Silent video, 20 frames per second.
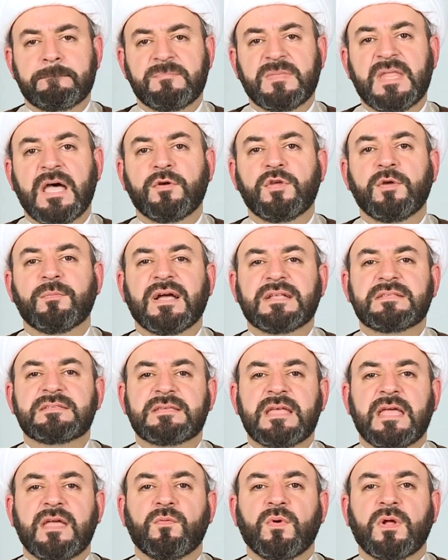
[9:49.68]
Now you might
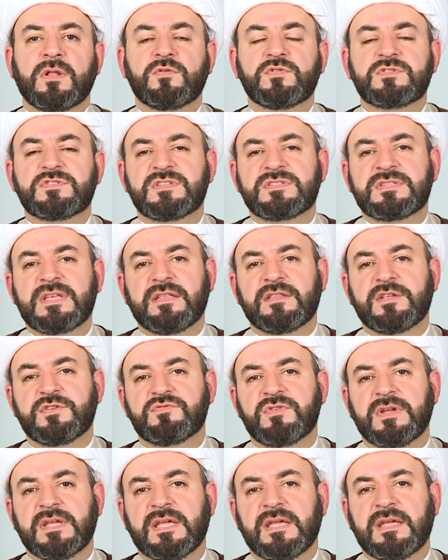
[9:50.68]
say, well, who's to say that
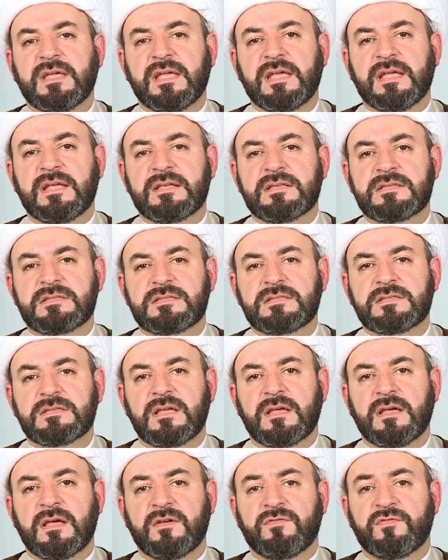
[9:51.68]
drinking is
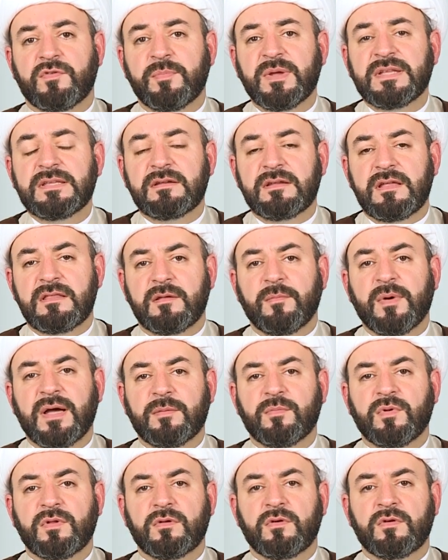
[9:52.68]
forbidden in the
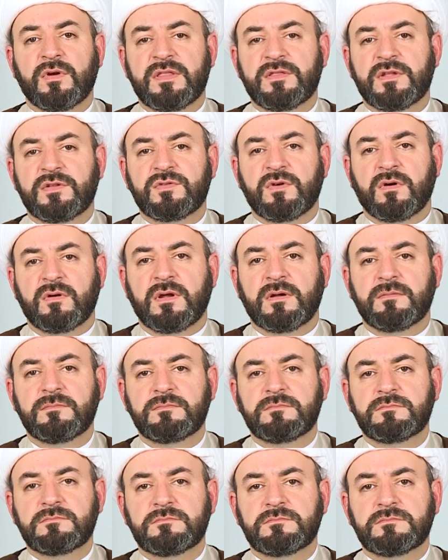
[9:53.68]
Bible or in the Torah?
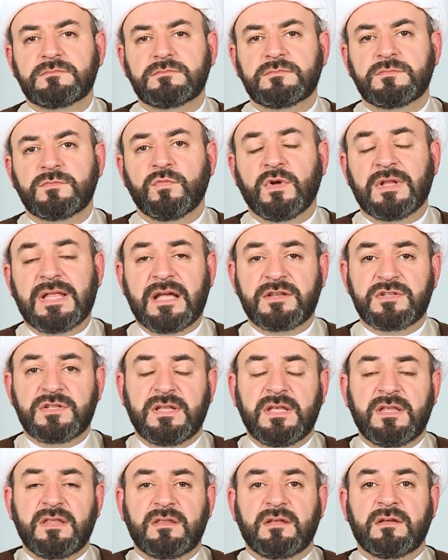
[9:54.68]
Well,
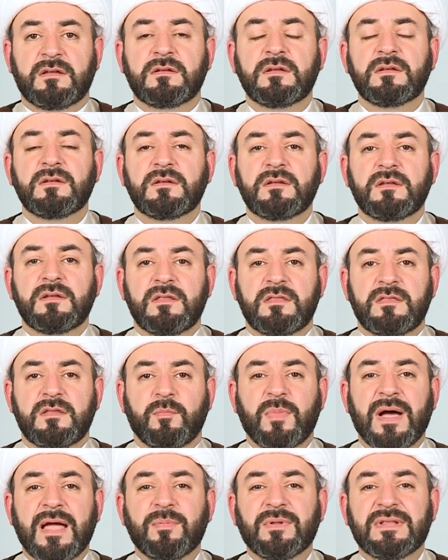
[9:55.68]
actually, the
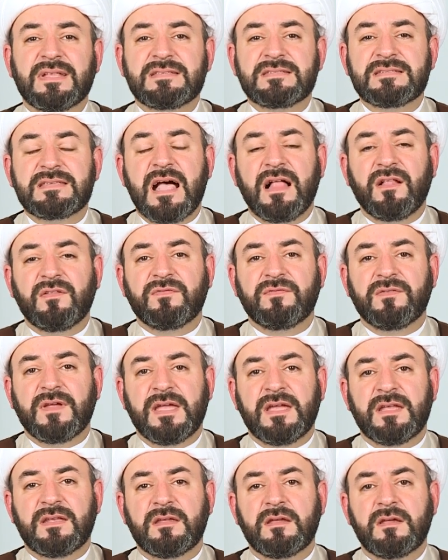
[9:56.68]
Bible itself
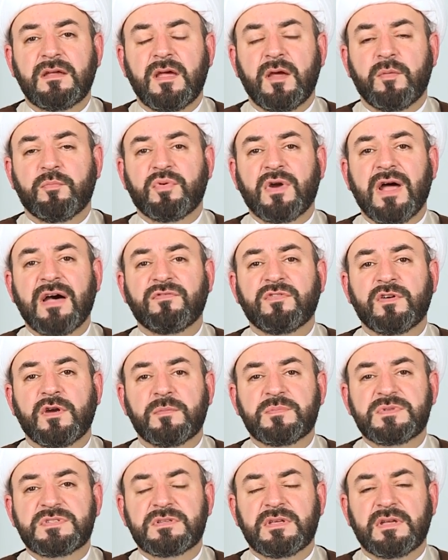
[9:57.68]
in
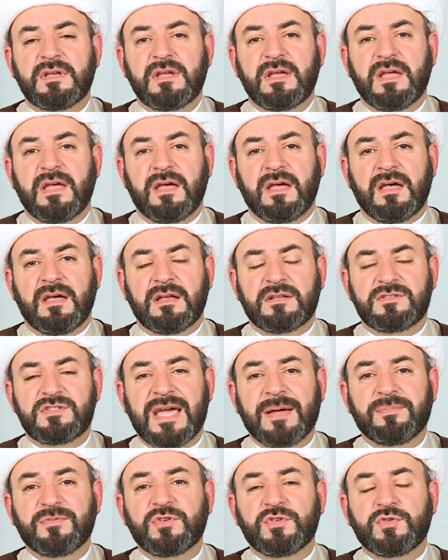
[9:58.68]
Proverbs
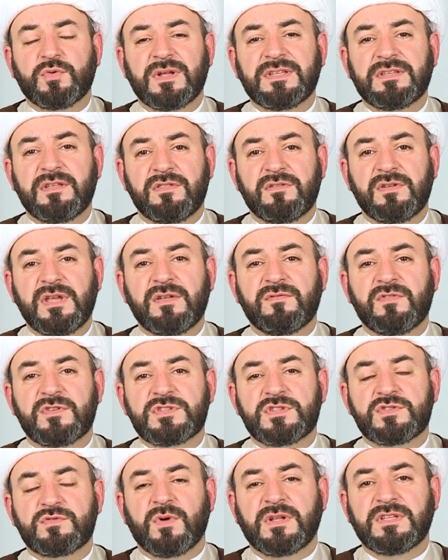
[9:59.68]
chapter 23,
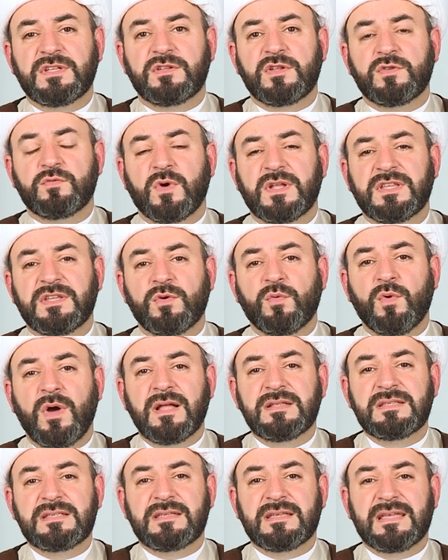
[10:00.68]
verses 20 to
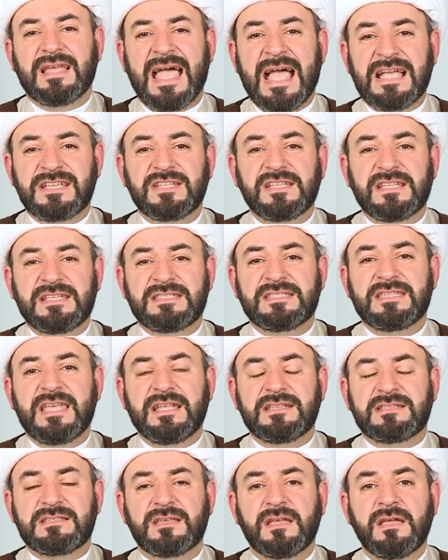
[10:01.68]
21, actually
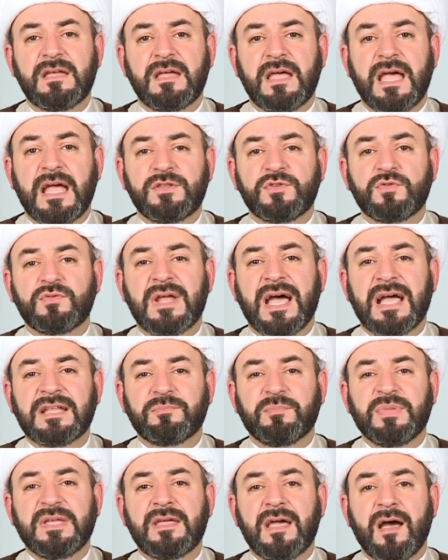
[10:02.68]
states, and do
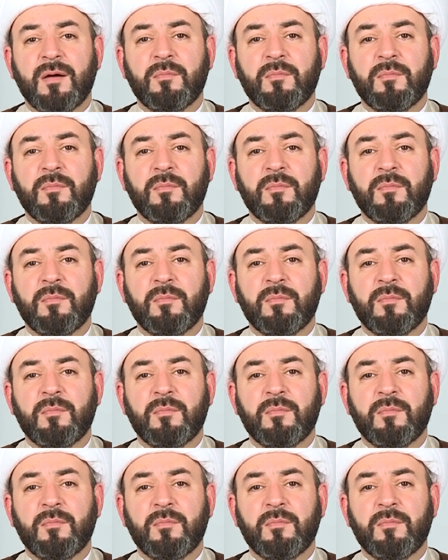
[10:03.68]
not be